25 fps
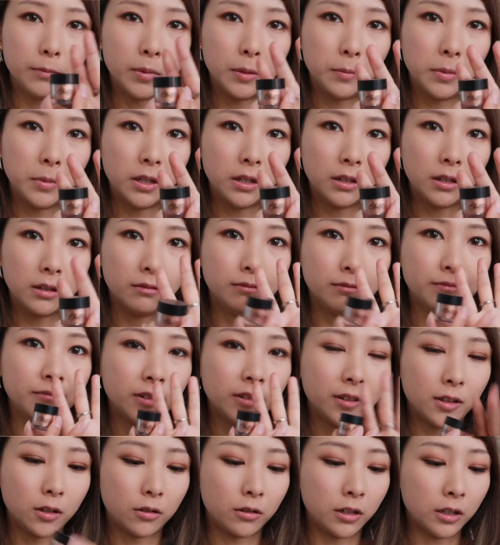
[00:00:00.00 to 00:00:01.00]
Thibia,
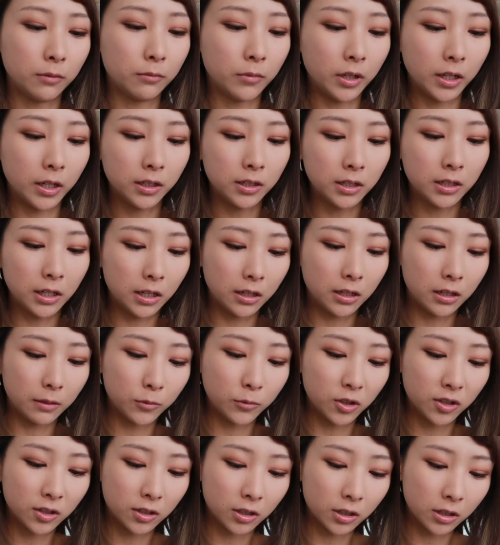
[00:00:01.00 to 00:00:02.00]
the Korean brand, and
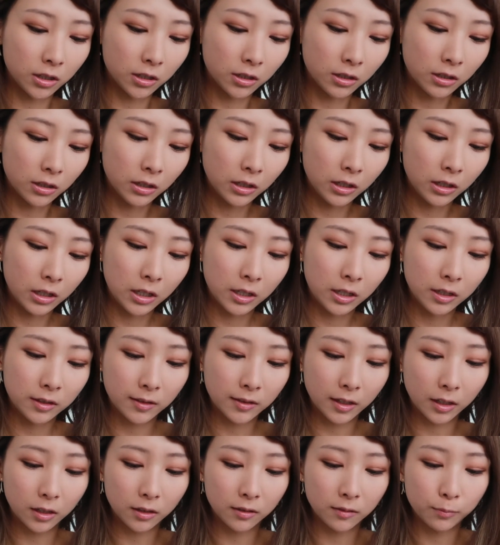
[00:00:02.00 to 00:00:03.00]
I'm just going to,
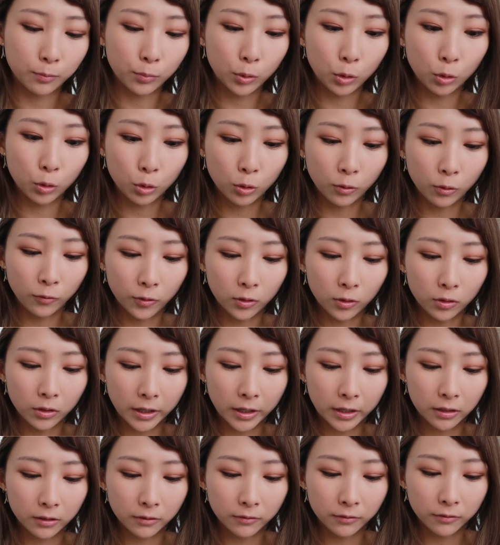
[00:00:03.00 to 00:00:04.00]
it's like this beautiful
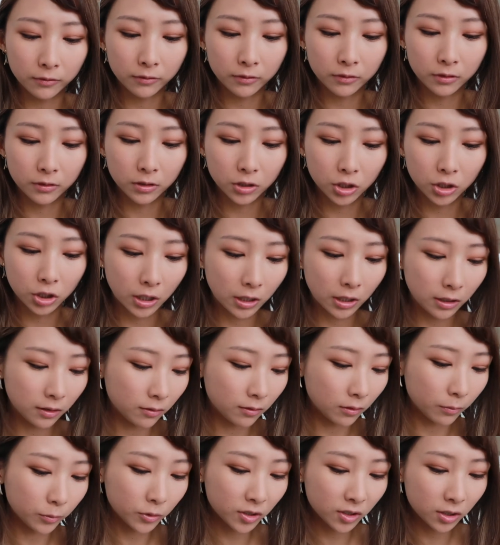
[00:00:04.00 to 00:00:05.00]
kind of shade,
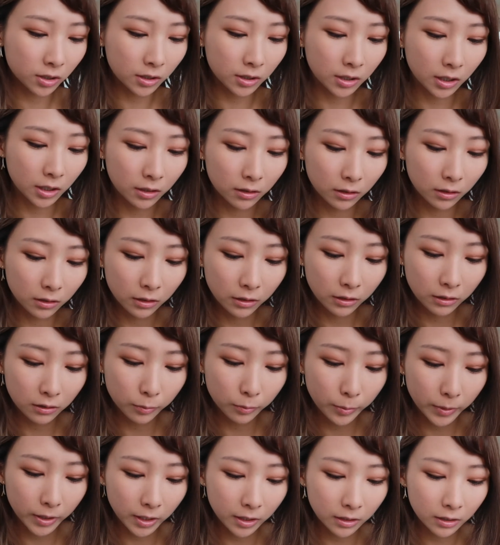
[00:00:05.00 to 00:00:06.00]
so I'm just going to take a
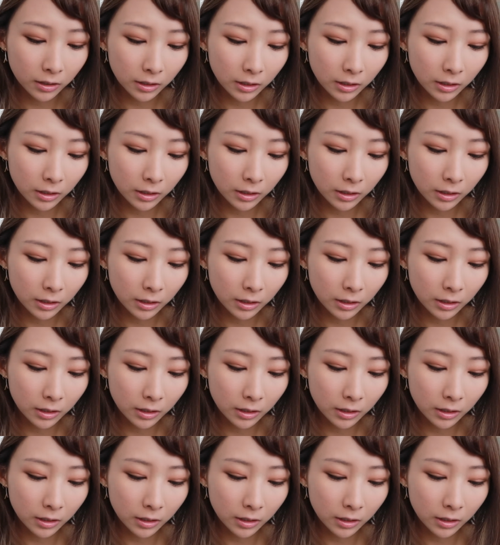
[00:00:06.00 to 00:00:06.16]
little bit,